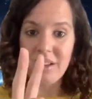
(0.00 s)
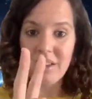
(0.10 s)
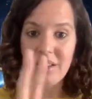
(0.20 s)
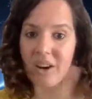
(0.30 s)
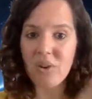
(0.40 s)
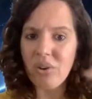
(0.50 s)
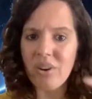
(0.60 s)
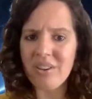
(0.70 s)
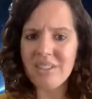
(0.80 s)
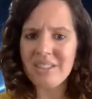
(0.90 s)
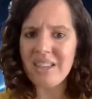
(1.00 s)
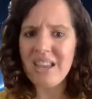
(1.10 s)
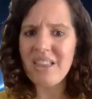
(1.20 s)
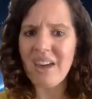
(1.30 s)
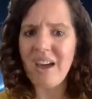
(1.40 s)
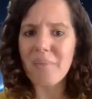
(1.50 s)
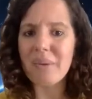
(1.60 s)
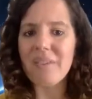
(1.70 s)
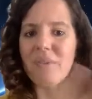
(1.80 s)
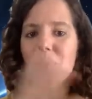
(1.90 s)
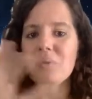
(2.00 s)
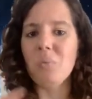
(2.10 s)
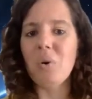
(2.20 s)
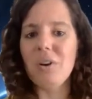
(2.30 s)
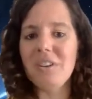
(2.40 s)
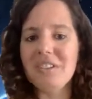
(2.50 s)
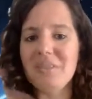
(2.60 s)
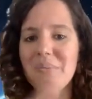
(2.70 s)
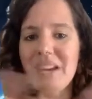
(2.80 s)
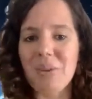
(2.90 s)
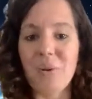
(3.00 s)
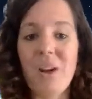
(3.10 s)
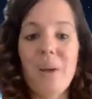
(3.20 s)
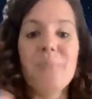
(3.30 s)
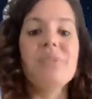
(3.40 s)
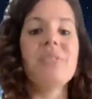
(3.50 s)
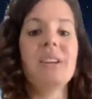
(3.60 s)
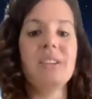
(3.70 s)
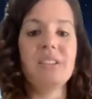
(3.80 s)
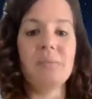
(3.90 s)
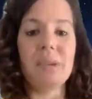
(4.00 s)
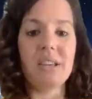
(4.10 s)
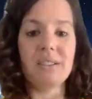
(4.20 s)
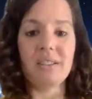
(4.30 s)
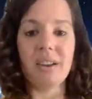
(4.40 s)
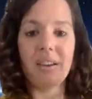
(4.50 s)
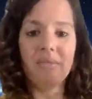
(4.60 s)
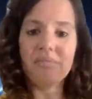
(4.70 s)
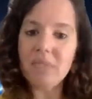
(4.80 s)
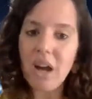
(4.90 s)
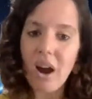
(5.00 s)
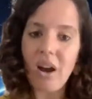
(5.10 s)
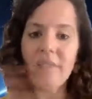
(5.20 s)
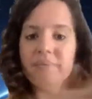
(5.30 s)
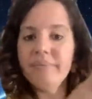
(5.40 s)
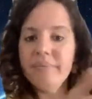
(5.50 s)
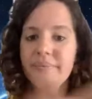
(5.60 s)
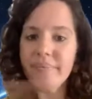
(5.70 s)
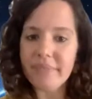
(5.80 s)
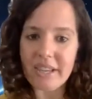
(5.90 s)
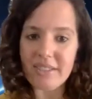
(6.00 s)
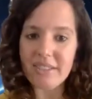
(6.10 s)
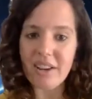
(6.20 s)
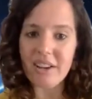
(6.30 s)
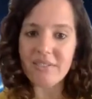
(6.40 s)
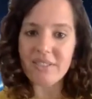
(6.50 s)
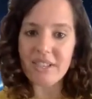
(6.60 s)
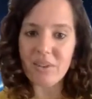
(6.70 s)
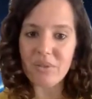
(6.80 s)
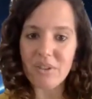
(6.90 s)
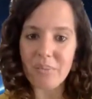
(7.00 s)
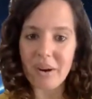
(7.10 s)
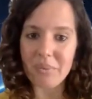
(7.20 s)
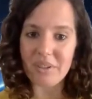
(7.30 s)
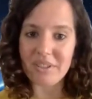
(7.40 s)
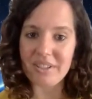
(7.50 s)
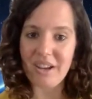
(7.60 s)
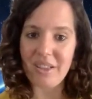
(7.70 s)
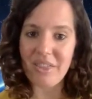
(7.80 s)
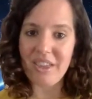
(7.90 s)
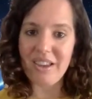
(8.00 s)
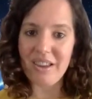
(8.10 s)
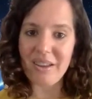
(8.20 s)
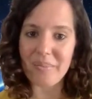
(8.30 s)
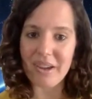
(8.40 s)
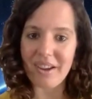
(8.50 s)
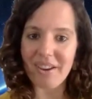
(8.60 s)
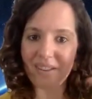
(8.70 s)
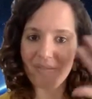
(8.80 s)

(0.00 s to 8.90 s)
that I couldn't see that. But if it was worded to me or presented to me as like, nah, these are the kind of skills you might want to start thinking about. And